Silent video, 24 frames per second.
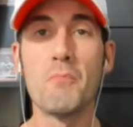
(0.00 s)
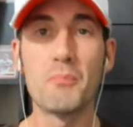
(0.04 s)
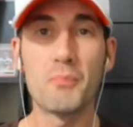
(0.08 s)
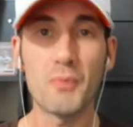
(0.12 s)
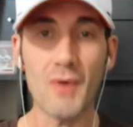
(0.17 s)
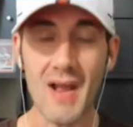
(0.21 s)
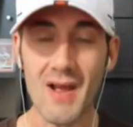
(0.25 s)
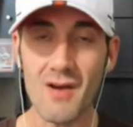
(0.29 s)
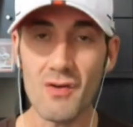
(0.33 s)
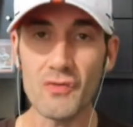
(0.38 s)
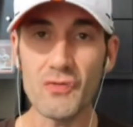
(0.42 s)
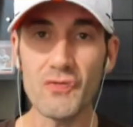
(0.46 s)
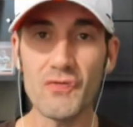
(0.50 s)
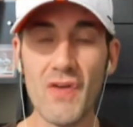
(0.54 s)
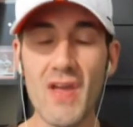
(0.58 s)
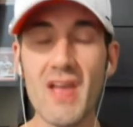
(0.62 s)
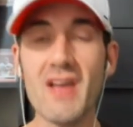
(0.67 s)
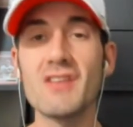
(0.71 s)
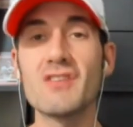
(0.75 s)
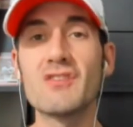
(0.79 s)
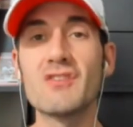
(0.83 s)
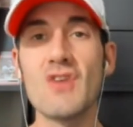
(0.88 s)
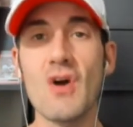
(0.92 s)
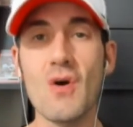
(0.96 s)
Browns
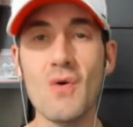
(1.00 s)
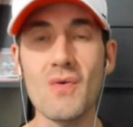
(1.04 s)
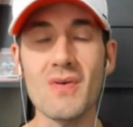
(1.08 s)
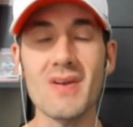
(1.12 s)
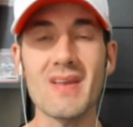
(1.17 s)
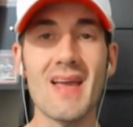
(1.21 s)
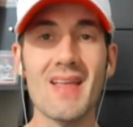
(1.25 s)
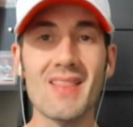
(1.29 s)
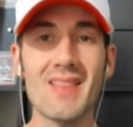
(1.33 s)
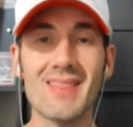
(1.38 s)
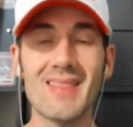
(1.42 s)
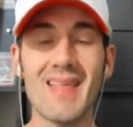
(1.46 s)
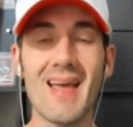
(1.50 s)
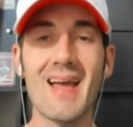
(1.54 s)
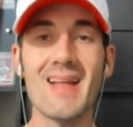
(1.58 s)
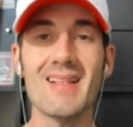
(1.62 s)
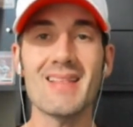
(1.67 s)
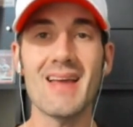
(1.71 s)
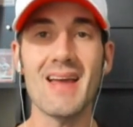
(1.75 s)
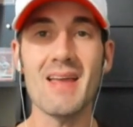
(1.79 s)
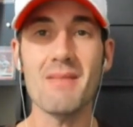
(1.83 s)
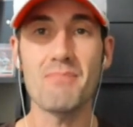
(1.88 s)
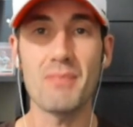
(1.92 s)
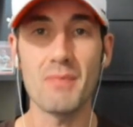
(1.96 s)
fans don't get
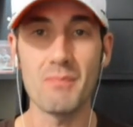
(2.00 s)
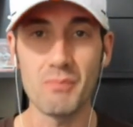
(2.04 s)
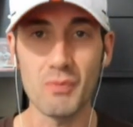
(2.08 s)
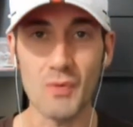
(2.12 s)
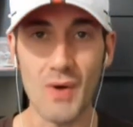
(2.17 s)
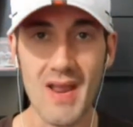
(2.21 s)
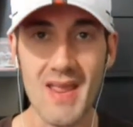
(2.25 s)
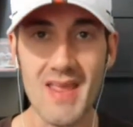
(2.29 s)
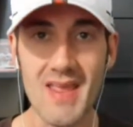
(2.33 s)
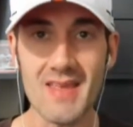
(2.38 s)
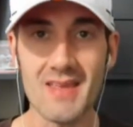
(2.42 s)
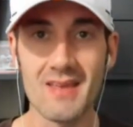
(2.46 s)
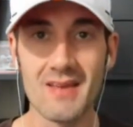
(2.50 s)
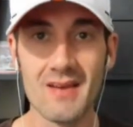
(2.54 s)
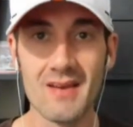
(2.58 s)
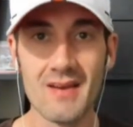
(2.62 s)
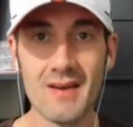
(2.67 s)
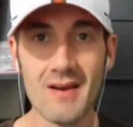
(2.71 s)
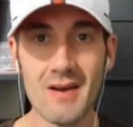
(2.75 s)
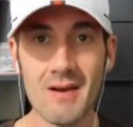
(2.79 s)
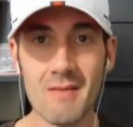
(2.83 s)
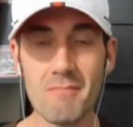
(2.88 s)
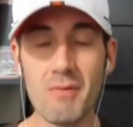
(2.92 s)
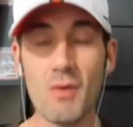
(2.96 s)
that type of break,
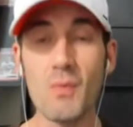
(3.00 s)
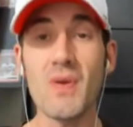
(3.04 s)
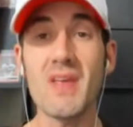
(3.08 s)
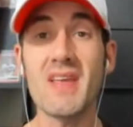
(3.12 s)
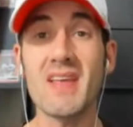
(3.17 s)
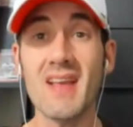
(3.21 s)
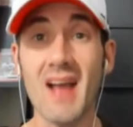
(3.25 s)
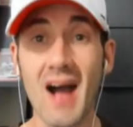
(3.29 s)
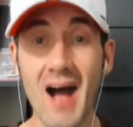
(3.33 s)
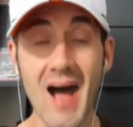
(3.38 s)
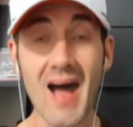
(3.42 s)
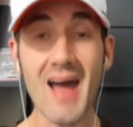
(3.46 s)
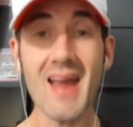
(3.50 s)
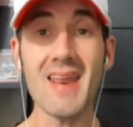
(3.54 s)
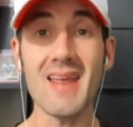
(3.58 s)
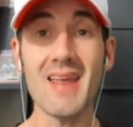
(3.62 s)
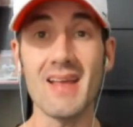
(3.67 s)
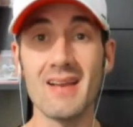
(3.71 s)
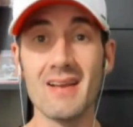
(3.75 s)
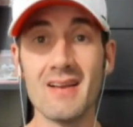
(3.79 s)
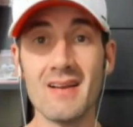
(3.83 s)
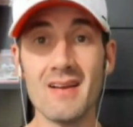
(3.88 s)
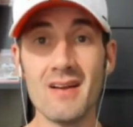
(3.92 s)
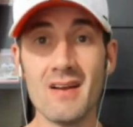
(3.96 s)
but we got
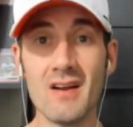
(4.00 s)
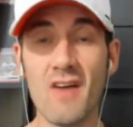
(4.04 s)
it.